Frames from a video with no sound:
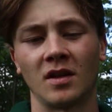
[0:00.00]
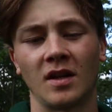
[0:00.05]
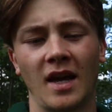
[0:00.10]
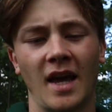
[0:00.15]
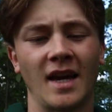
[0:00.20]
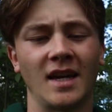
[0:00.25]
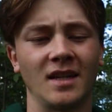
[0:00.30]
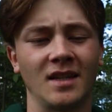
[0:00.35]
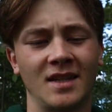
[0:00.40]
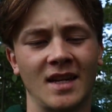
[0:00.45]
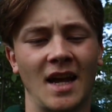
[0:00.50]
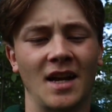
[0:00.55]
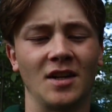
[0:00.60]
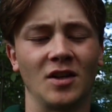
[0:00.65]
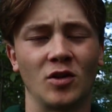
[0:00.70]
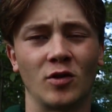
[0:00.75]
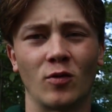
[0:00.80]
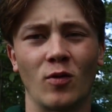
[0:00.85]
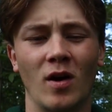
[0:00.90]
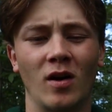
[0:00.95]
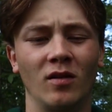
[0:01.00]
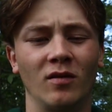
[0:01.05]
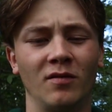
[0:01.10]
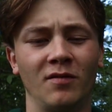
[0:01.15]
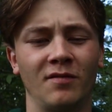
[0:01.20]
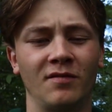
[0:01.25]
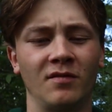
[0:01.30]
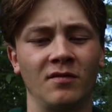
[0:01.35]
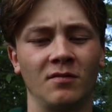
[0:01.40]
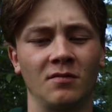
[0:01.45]
8, 10, 12
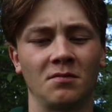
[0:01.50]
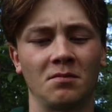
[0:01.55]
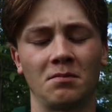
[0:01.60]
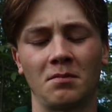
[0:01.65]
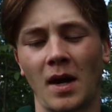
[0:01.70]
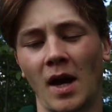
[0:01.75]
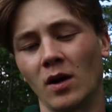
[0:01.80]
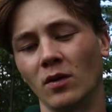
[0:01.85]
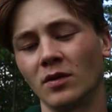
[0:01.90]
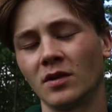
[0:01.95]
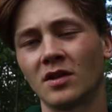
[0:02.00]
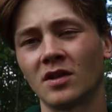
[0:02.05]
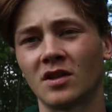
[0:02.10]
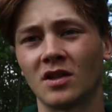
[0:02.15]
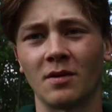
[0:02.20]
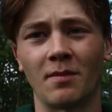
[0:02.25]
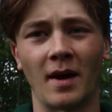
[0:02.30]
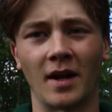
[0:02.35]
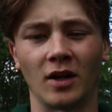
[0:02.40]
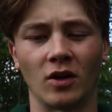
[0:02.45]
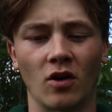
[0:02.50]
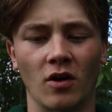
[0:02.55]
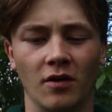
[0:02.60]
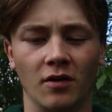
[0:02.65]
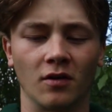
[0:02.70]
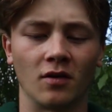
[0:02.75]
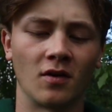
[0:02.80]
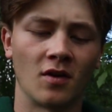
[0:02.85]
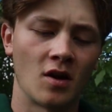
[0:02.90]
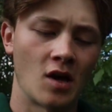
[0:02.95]
pounds depending
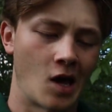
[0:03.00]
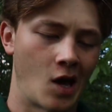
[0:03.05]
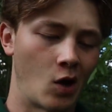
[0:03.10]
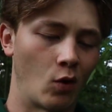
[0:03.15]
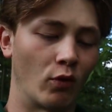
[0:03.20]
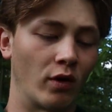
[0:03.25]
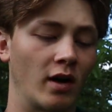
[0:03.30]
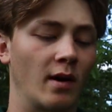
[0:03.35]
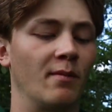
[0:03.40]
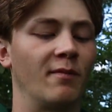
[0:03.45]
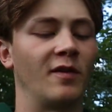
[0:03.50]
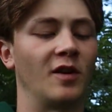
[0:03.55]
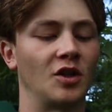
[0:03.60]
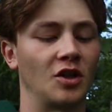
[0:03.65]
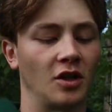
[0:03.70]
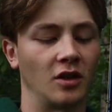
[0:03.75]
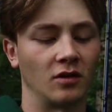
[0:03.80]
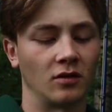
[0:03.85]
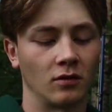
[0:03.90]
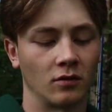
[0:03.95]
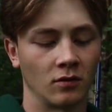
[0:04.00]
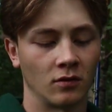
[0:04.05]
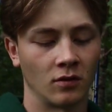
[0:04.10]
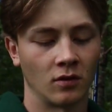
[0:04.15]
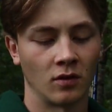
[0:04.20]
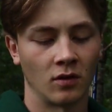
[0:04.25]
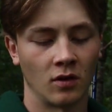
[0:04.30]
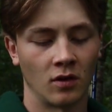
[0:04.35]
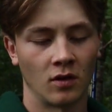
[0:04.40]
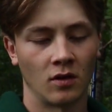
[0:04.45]
on where I'm fishing.
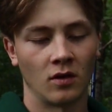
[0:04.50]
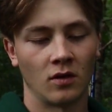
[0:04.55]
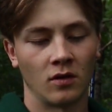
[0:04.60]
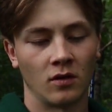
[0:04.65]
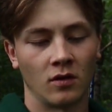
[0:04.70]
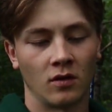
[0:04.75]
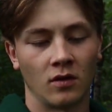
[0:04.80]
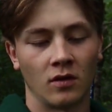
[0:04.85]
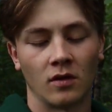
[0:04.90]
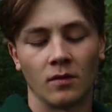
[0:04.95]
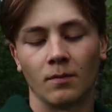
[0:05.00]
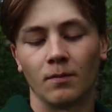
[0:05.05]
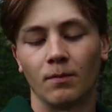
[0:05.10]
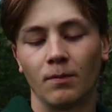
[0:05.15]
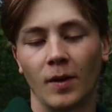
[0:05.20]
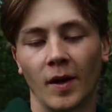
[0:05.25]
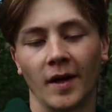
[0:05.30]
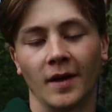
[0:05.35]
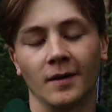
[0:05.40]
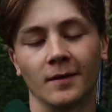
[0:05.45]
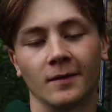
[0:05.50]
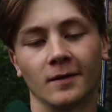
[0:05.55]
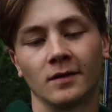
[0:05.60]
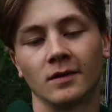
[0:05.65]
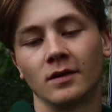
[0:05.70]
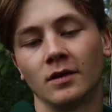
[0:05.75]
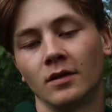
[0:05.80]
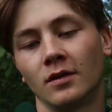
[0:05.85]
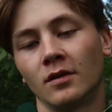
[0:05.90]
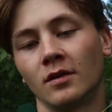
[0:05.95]
But
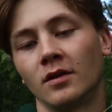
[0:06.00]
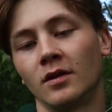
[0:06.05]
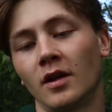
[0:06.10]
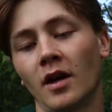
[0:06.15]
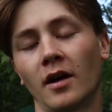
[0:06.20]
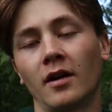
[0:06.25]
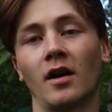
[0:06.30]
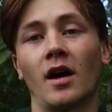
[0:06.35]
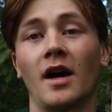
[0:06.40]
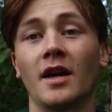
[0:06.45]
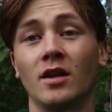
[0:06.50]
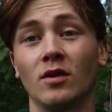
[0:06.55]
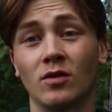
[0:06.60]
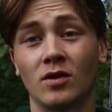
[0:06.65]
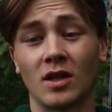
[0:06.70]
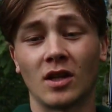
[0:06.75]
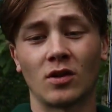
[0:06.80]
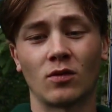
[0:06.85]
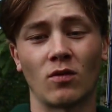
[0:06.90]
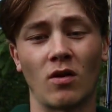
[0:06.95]
yeah, I use this